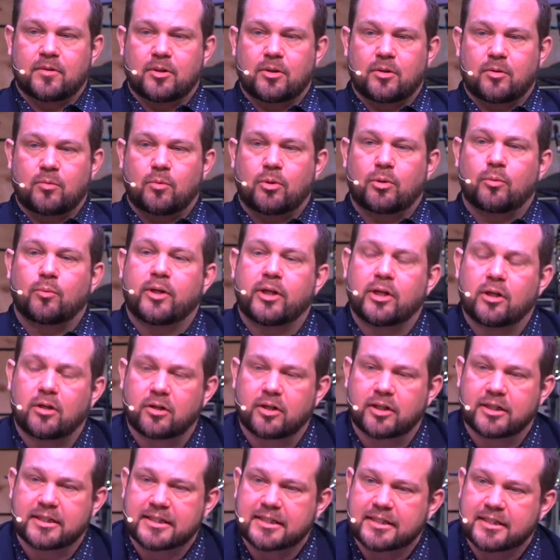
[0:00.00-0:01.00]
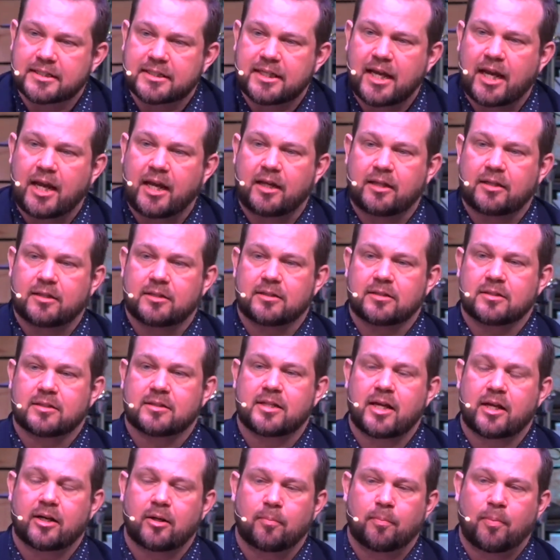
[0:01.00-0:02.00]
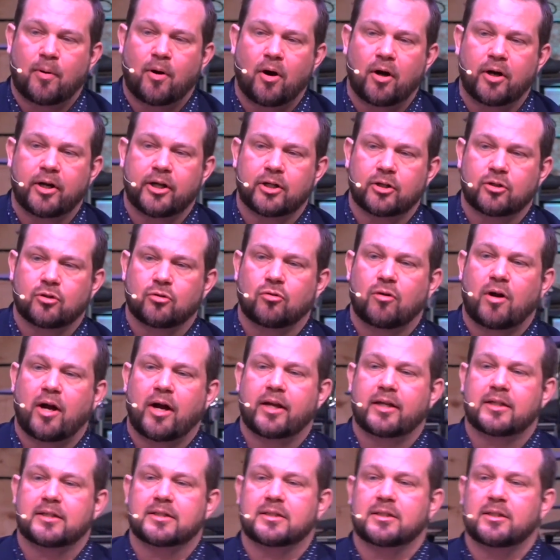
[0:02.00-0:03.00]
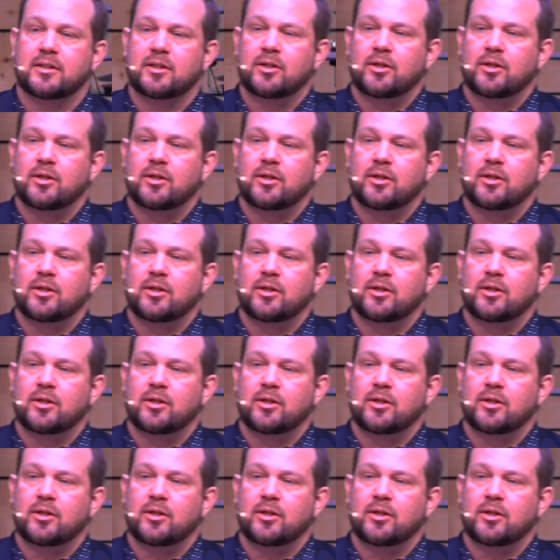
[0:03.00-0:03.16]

When we are a saint set apart in Christ,